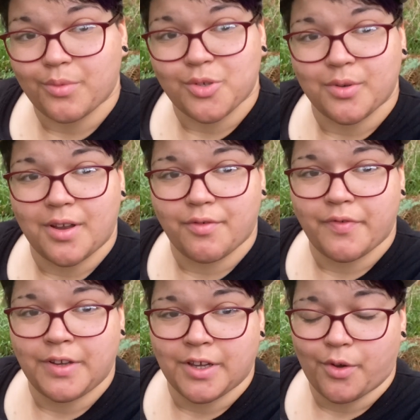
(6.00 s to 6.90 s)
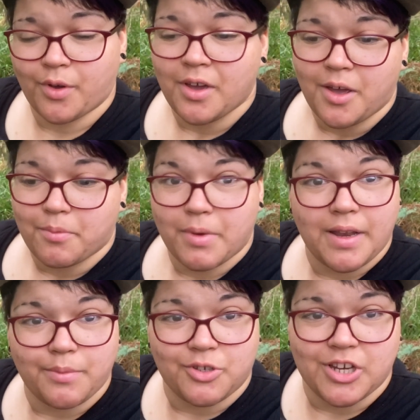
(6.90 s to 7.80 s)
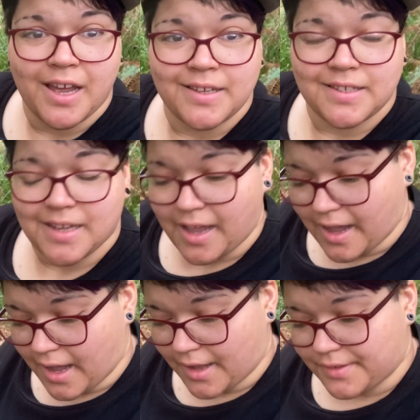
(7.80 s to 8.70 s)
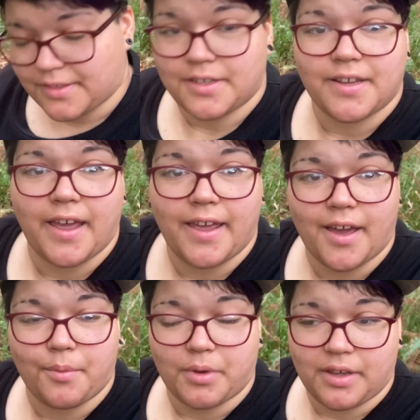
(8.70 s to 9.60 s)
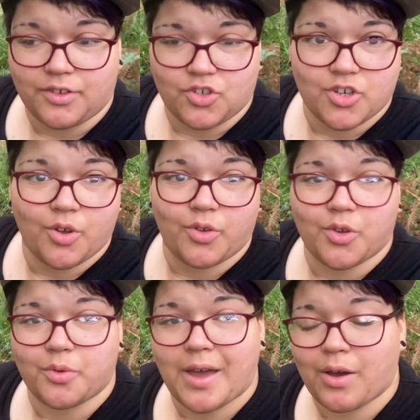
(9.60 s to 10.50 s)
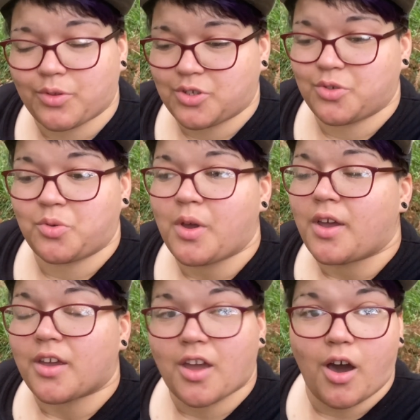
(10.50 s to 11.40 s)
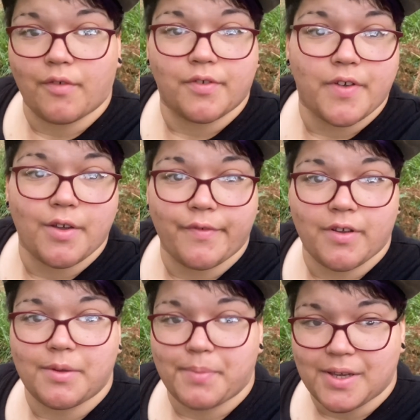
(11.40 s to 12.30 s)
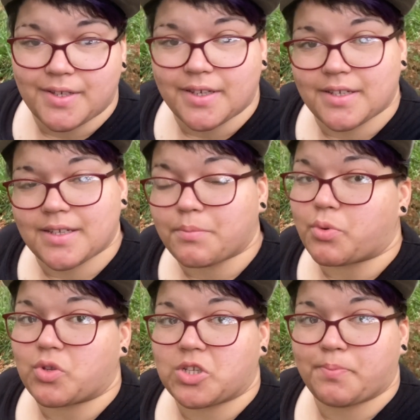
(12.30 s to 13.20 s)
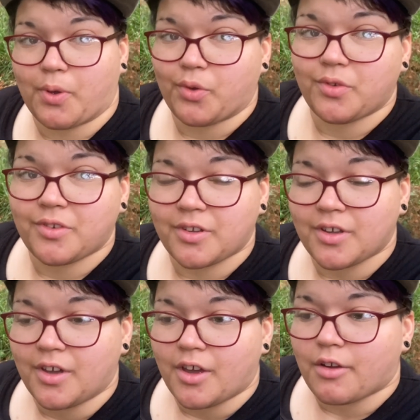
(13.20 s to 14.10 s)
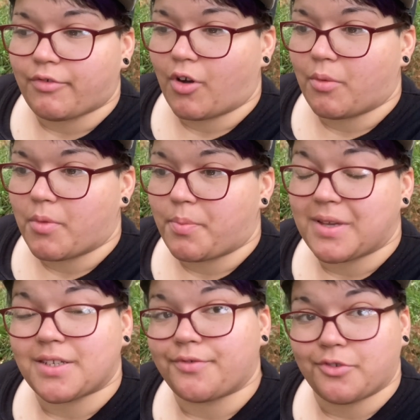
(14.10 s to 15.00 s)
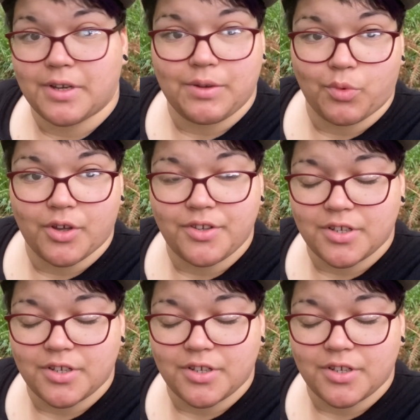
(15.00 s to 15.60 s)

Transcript: to another video. My name's Jess and today I'm going to show you how to carve a very basic simple spoon from a piece of green wood